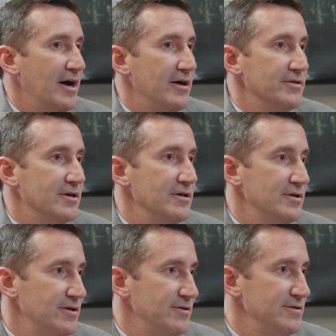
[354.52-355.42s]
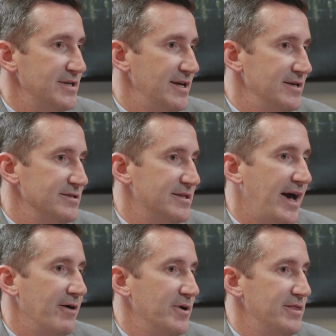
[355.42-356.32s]
The good news is
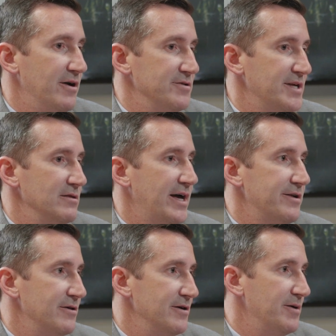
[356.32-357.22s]
that when there's a lender